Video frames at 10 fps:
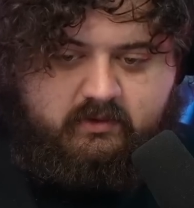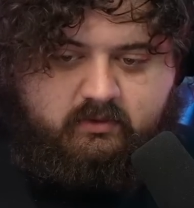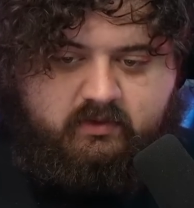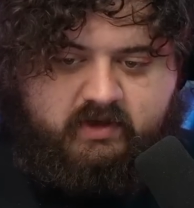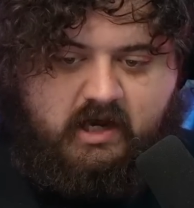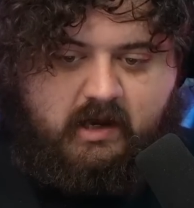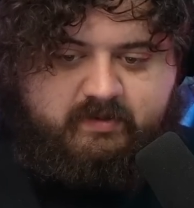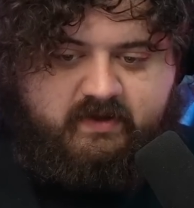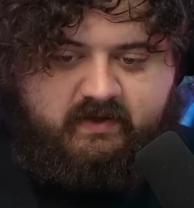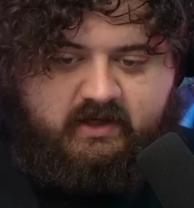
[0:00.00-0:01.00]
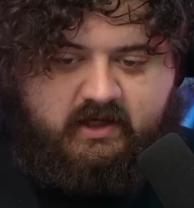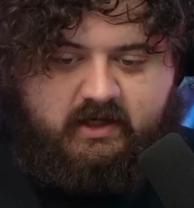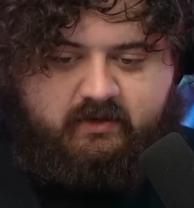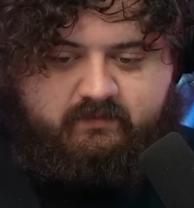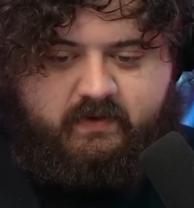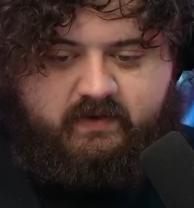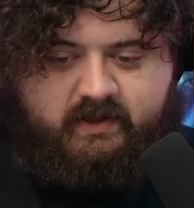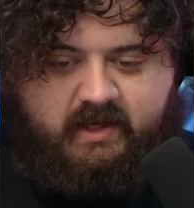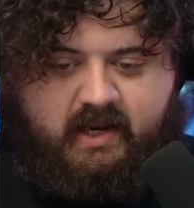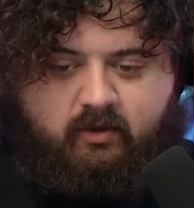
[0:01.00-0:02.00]
with the cops and the
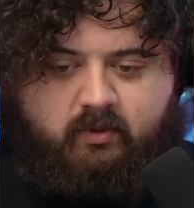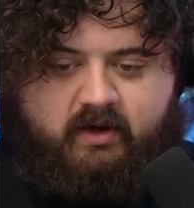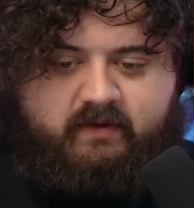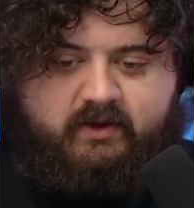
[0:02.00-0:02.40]
gang or whatever.